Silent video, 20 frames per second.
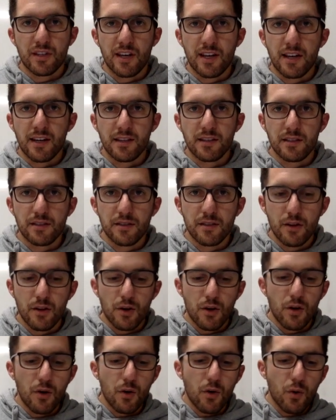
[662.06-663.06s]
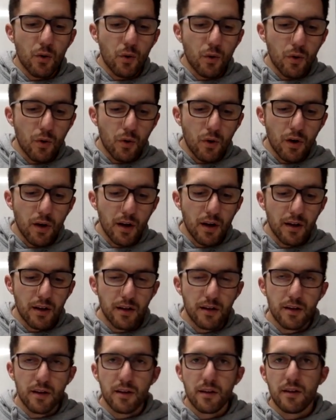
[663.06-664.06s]
case,
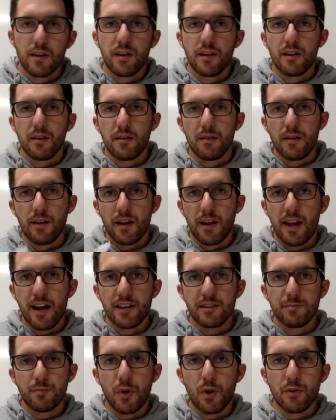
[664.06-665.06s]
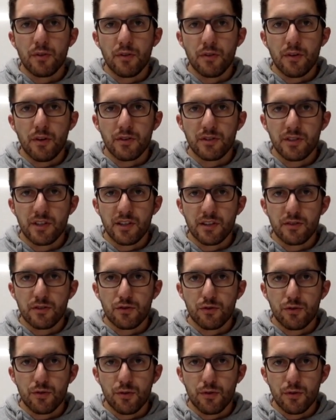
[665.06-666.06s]
or has both of those things
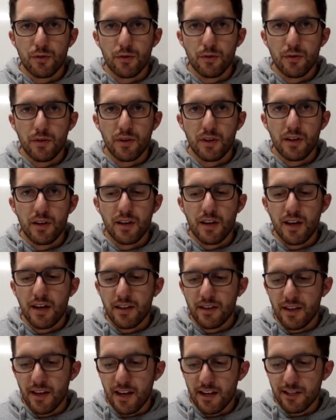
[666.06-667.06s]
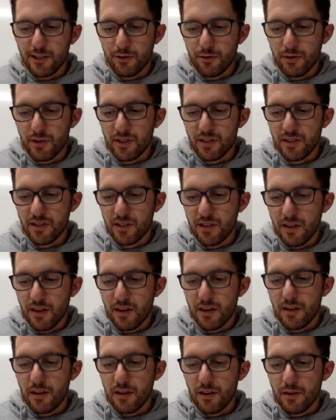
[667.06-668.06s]
true? And the answer is
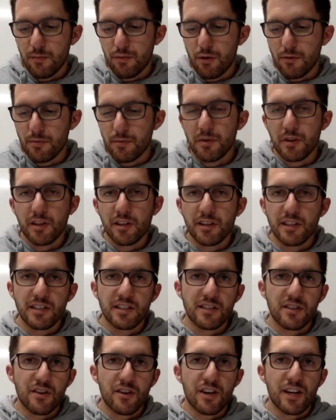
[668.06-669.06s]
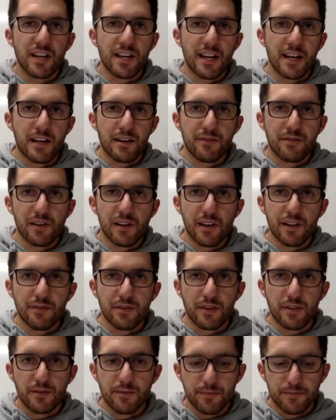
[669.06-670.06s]
the probability is 9 out of 11.